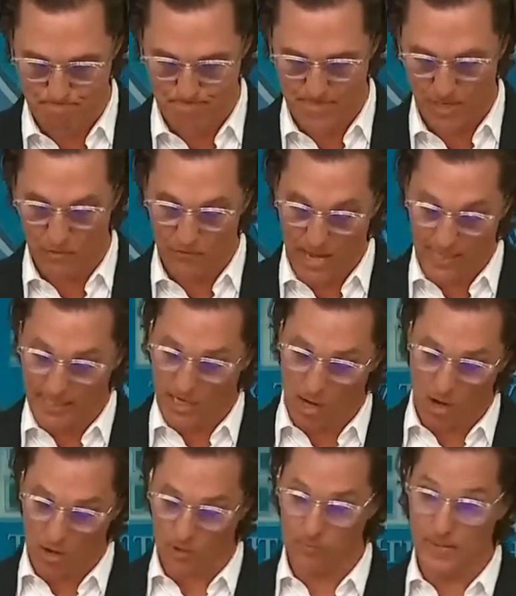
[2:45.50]
Now, Uvalde
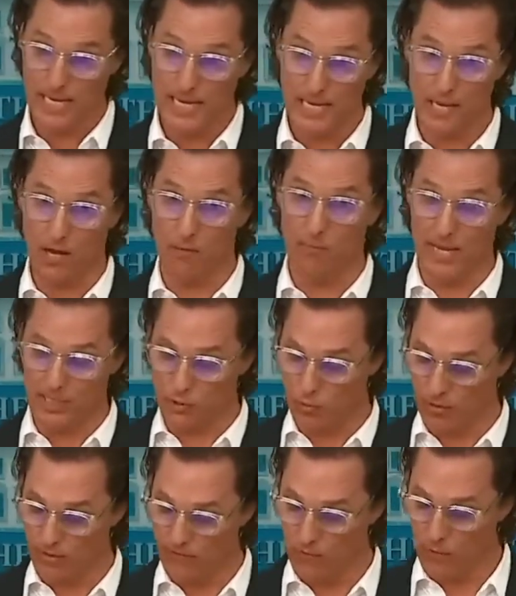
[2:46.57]
called me on May
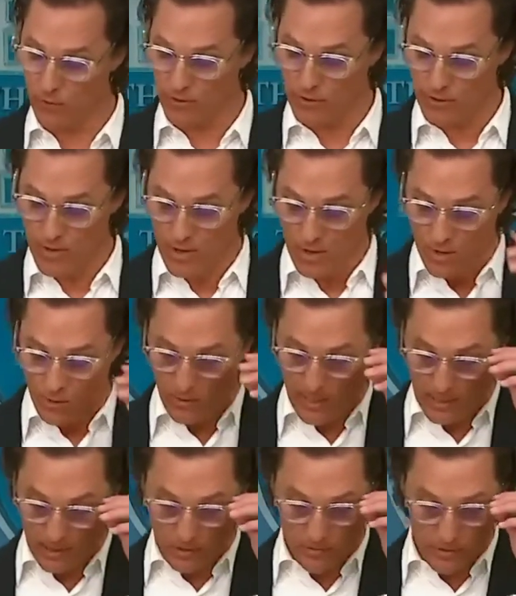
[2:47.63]
24th when I
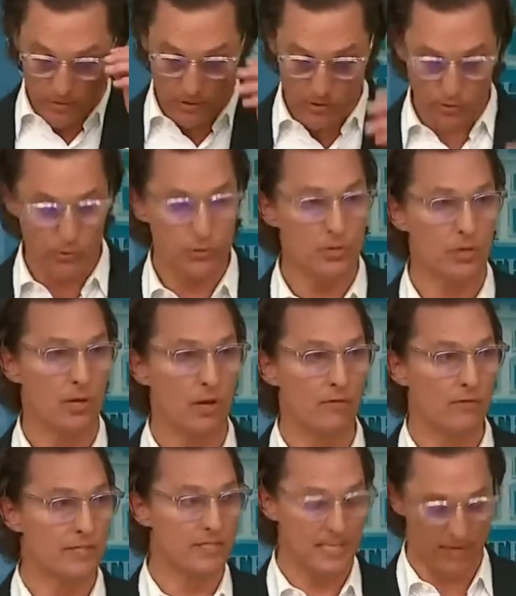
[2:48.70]
learned the news of
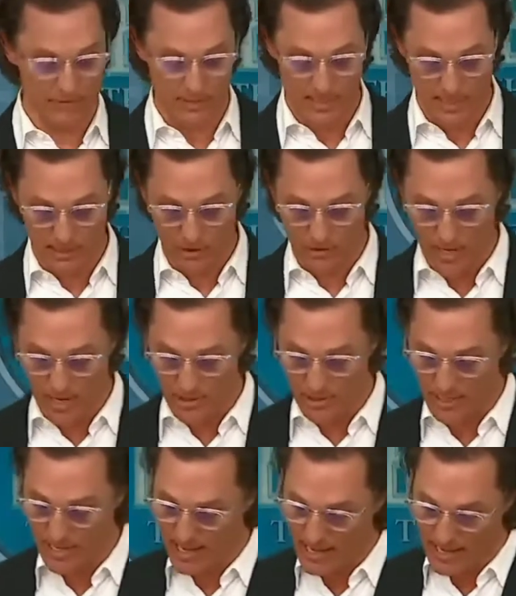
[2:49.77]
this devastating
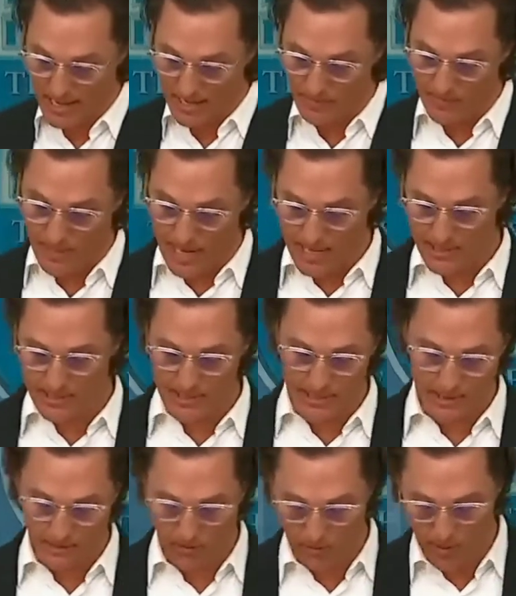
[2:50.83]
tragedy. I had been out of
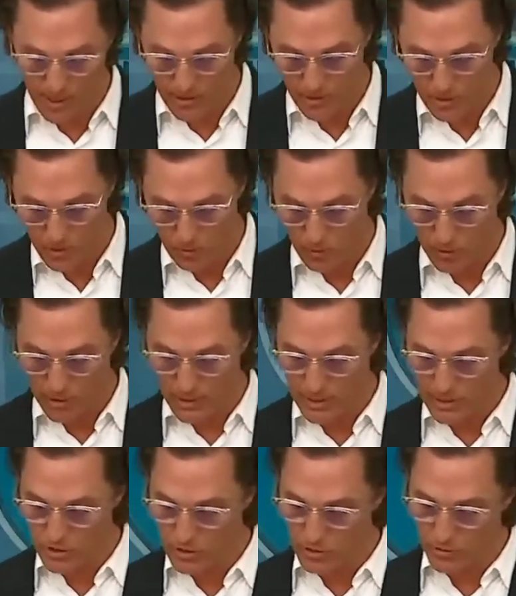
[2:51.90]
cellular range, working in
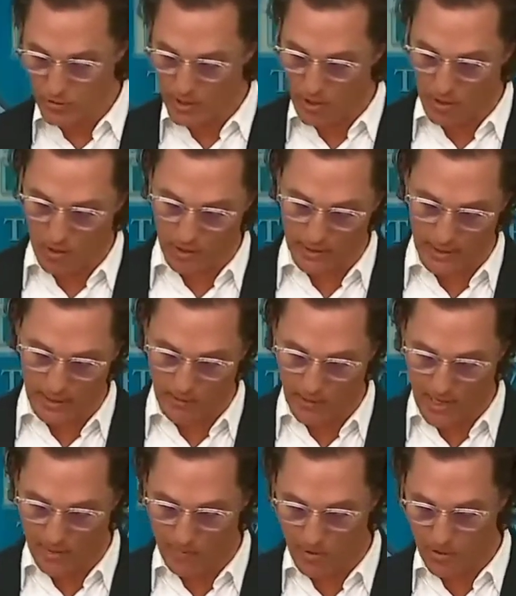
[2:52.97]
the studio all day when
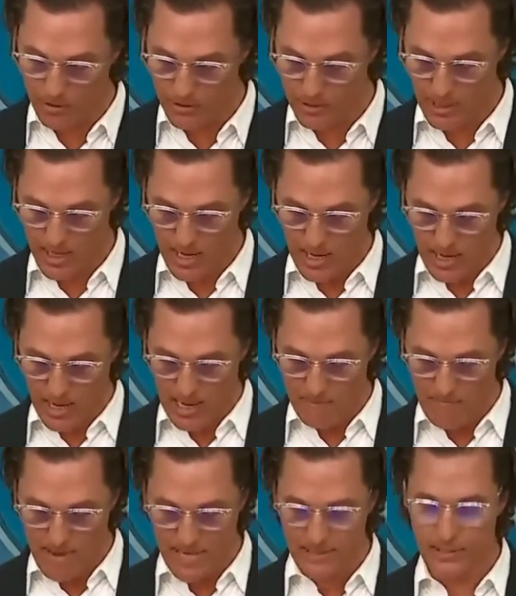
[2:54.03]
I emerged,
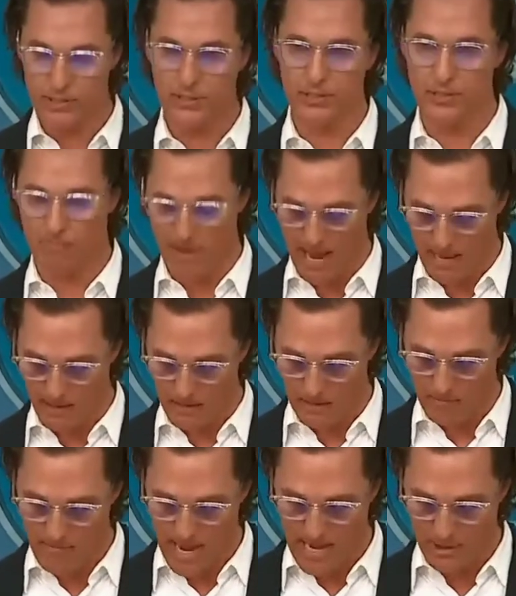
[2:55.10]
and messages about a
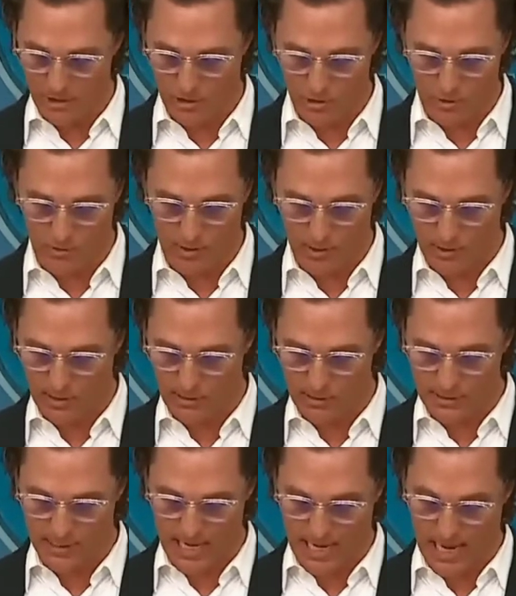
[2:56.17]
mass shooting in the
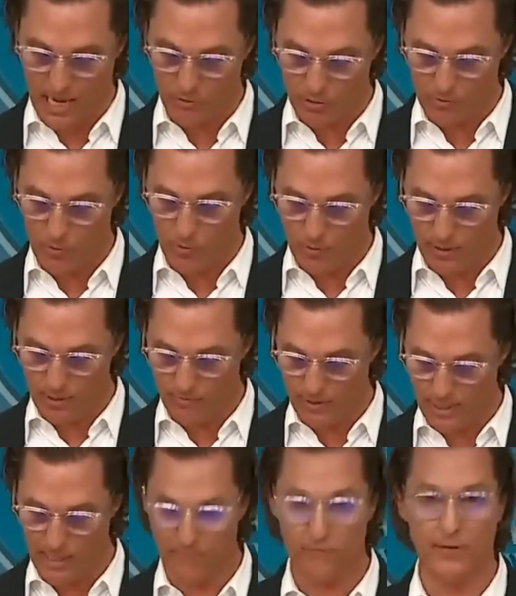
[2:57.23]
town I was born in
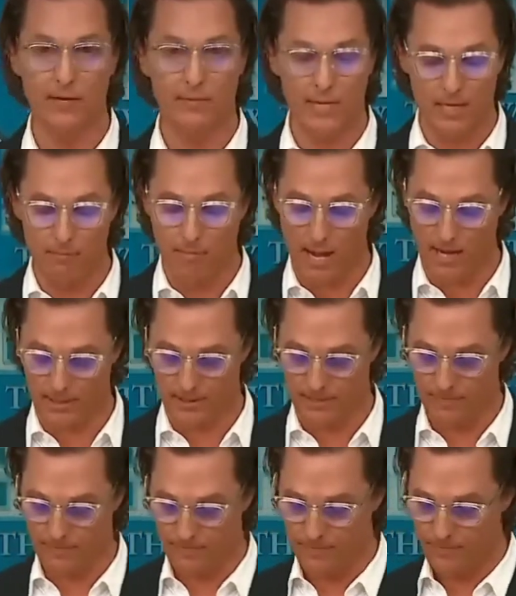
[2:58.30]
began flooding my inbox.
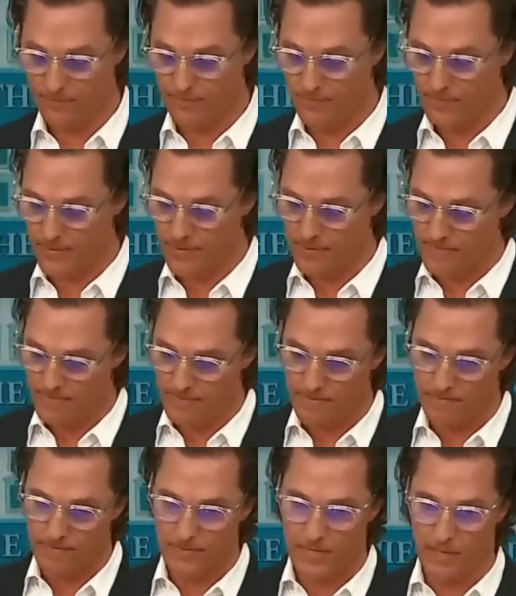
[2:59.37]

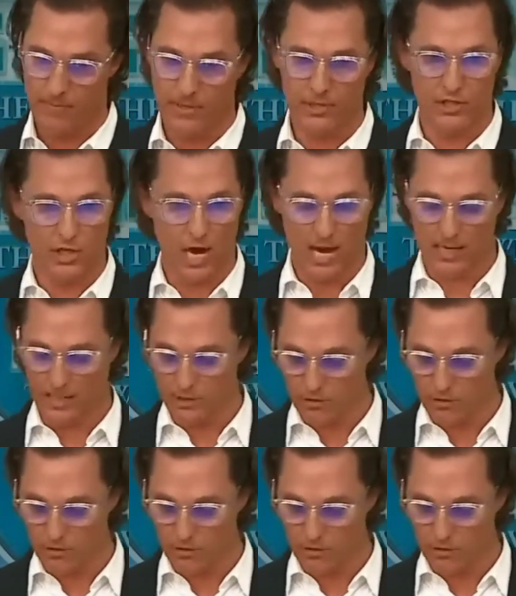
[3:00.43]
In a bit of shock, I